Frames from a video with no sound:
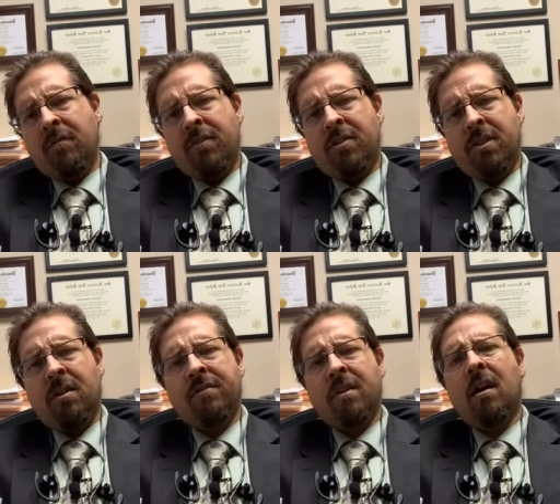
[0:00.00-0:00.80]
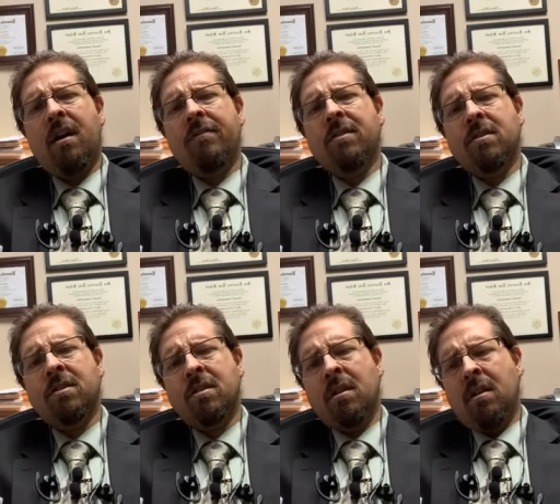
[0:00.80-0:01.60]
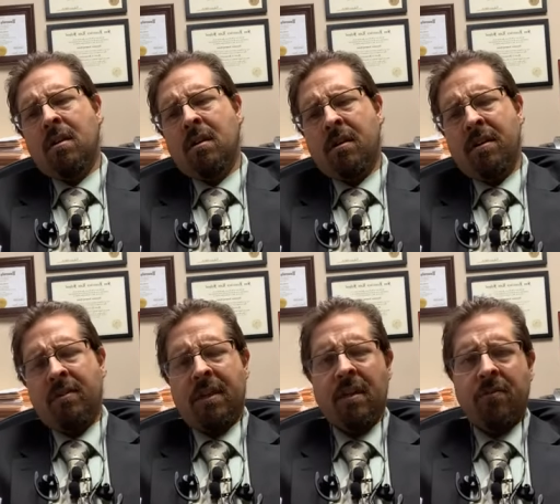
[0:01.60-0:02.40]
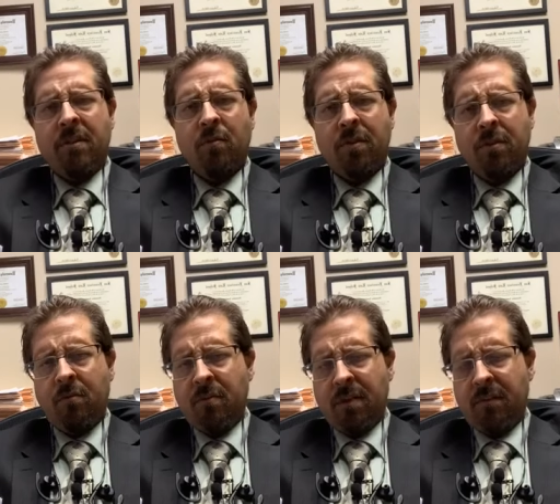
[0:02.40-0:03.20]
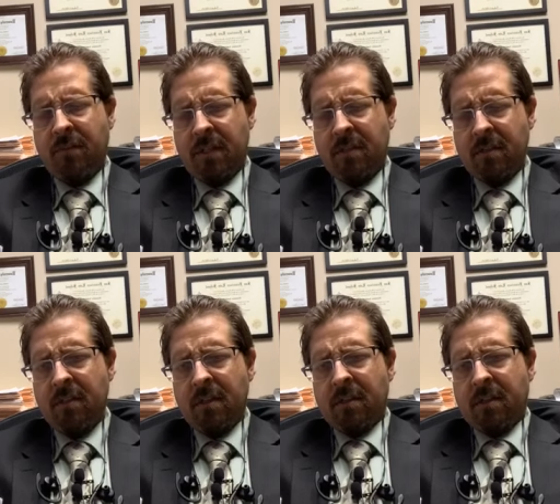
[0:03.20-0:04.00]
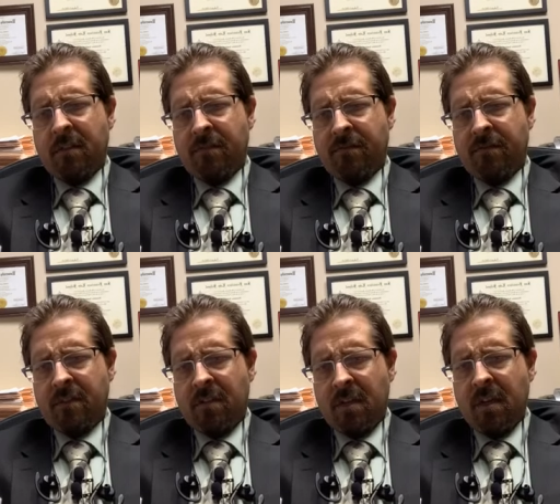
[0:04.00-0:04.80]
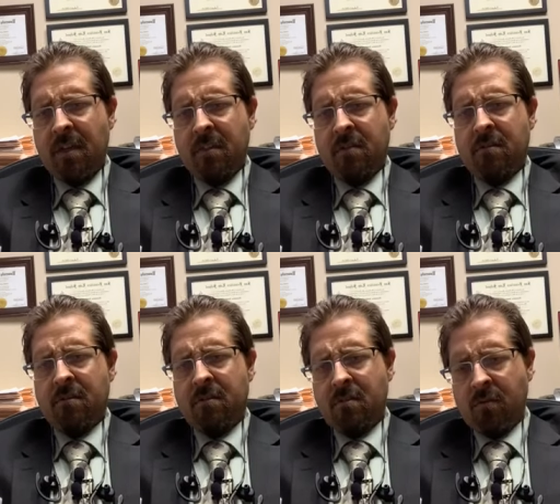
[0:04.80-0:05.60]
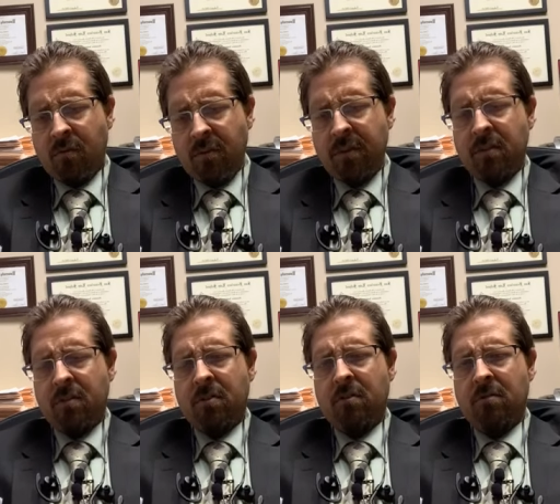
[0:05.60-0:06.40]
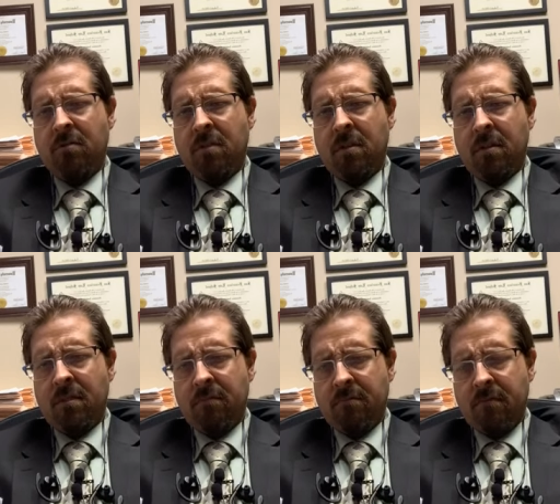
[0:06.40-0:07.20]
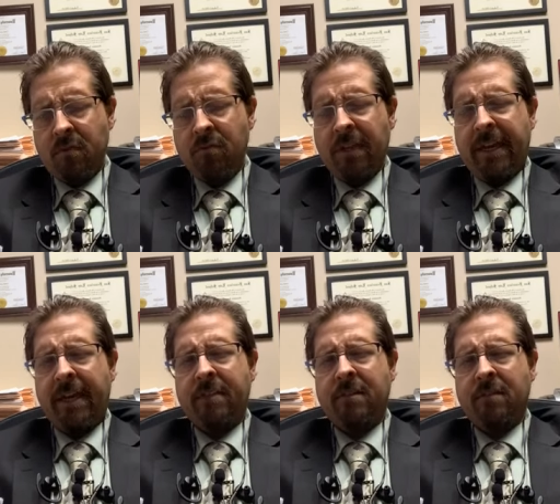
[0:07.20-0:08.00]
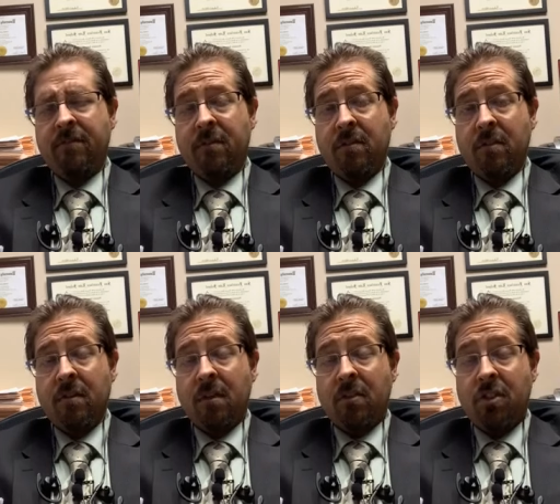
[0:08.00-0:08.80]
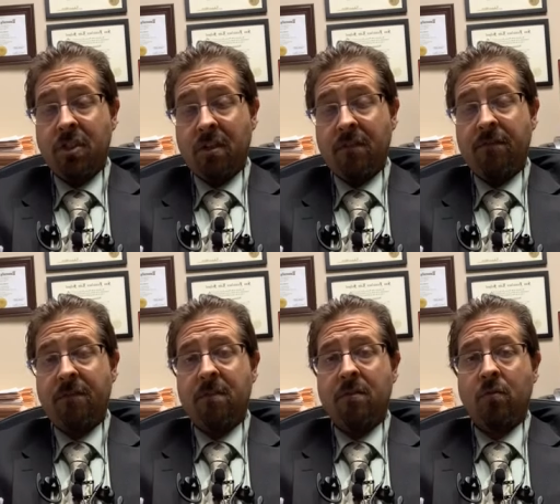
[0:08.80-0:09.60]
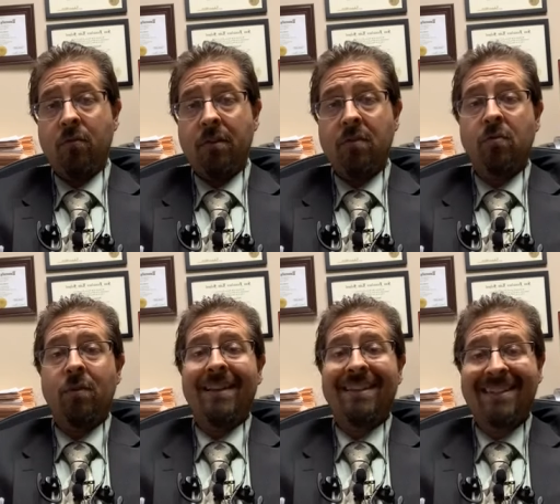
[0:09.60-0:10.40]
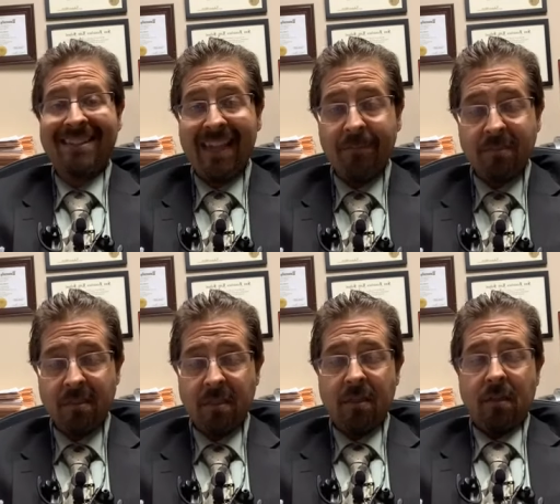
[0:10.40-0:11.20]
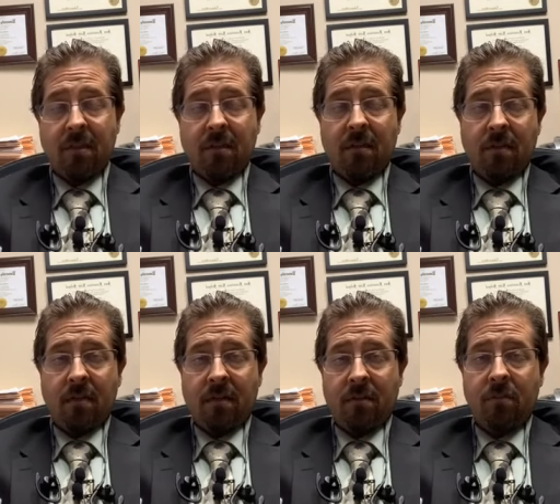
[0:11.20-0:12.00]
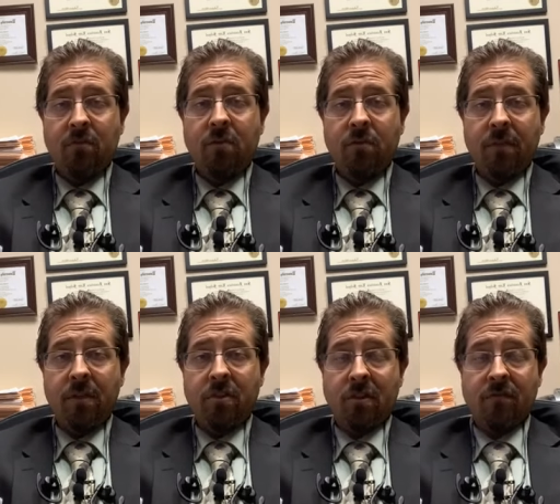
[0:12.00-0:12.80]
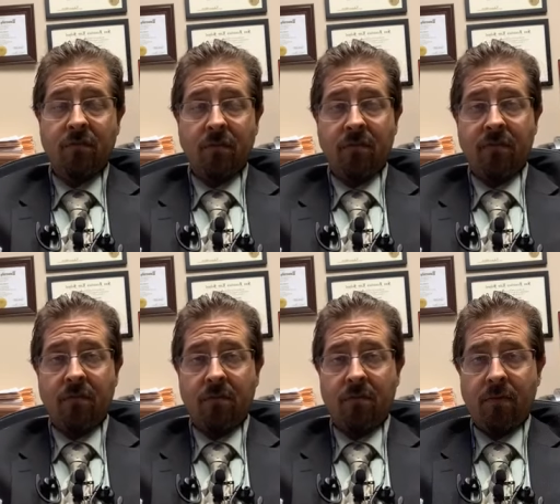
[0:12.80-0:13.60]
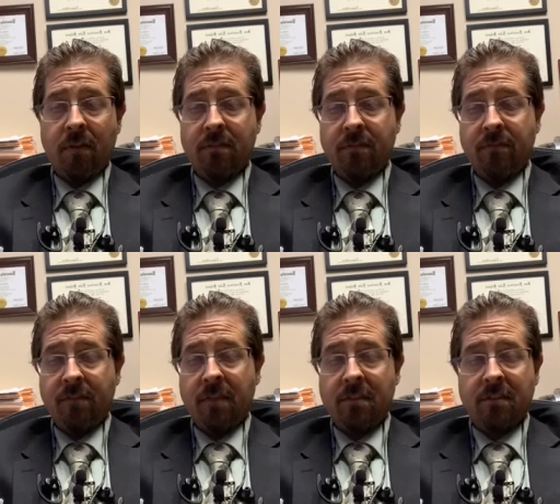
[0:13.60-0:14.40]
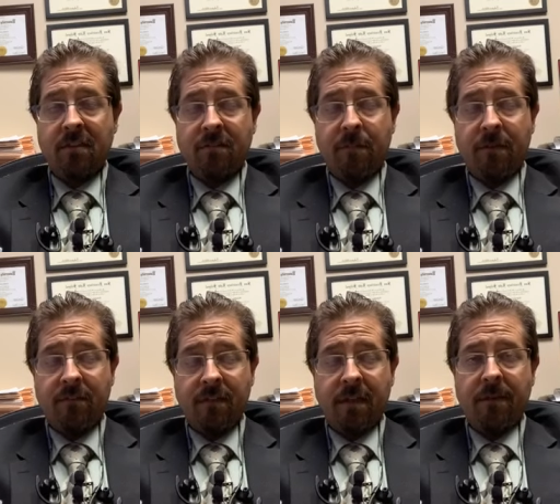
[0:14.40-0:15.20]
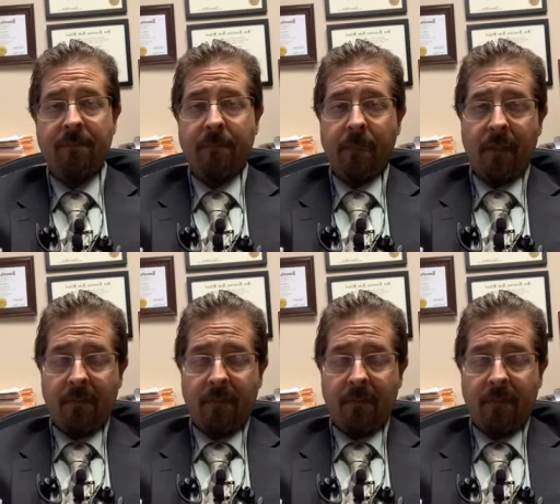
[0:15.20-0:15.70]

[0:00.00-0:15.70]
of the sheriff's office uh, in the county where you were convicted. If the DA is willing to uh, do that, and if the sheriff is willing to accept uh, you doing sheriff's work for a relatively extensive period of time,